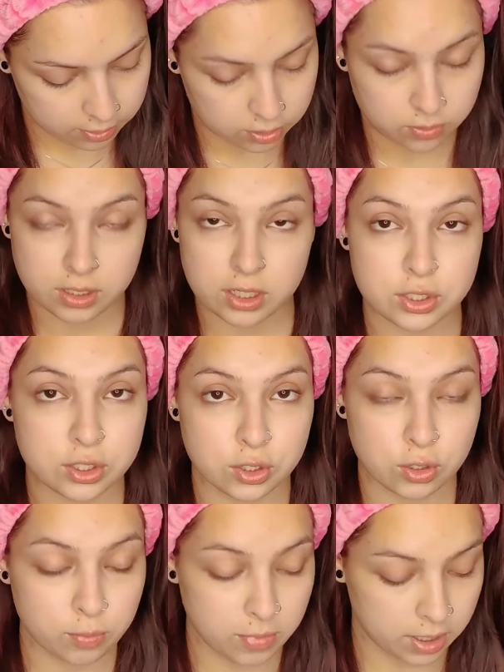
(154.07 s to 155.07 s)
I don't need
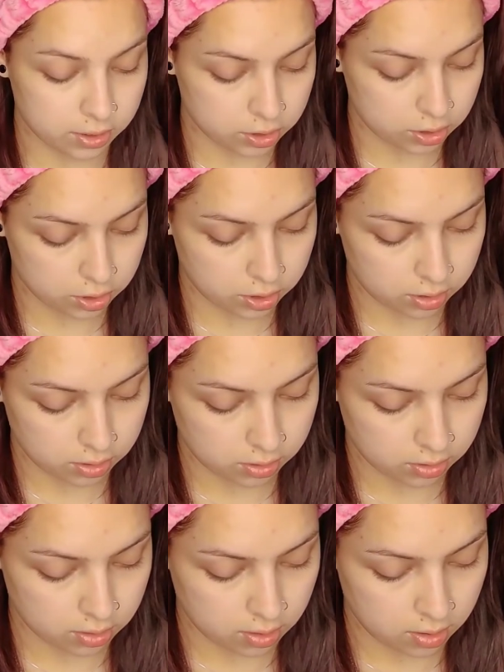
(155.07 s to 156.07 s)
too much
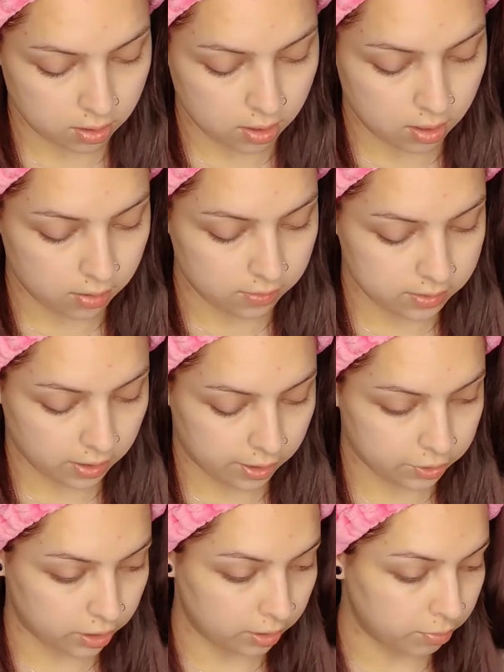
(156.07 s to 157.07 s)
this
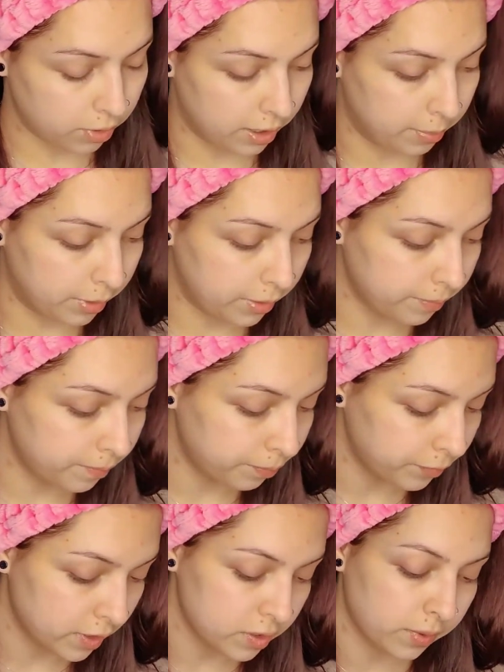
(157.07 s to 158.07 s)
hydrating primer
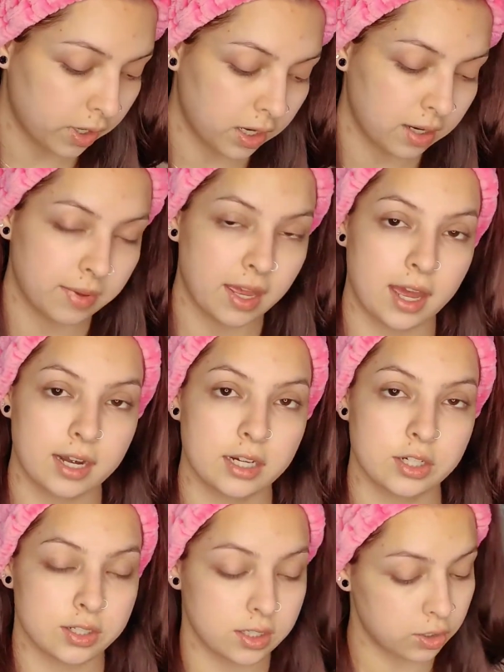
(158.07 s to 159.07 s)
because we are going to be
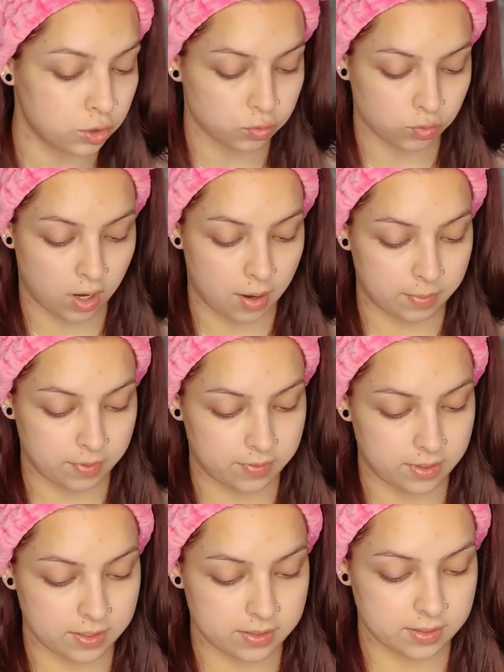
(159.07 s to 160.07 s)
adding just a drop of
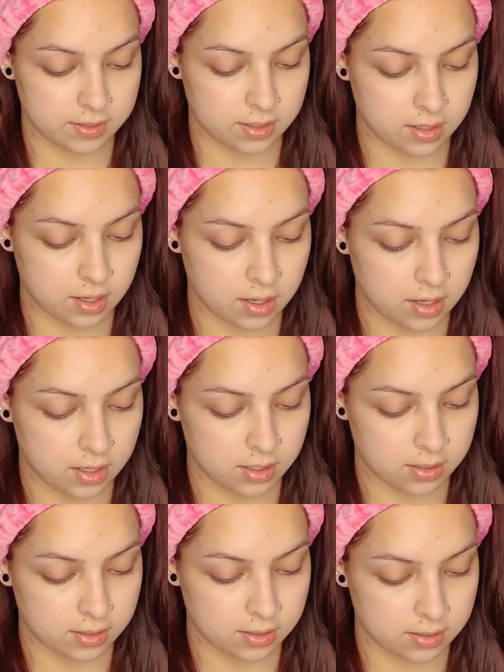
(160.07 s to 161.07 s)
this
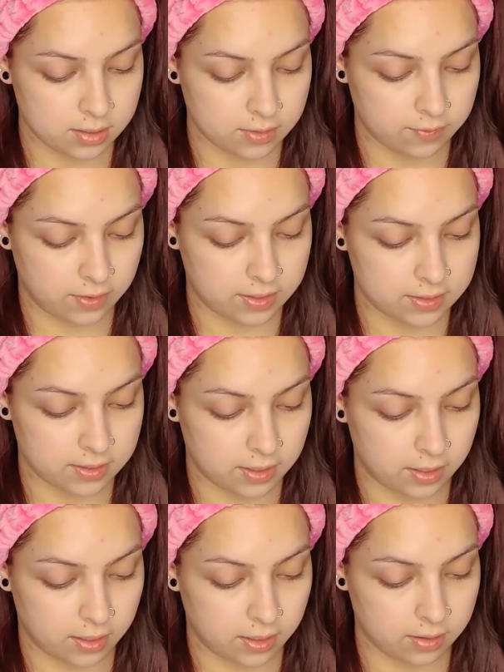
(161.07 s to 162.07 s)
defense
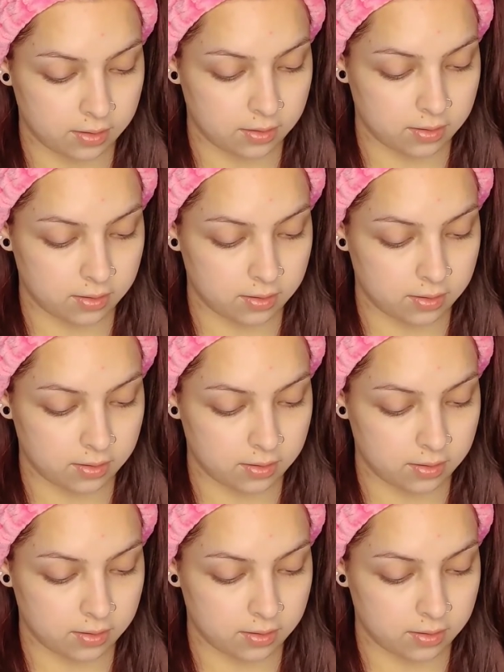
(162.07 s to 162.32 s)
here.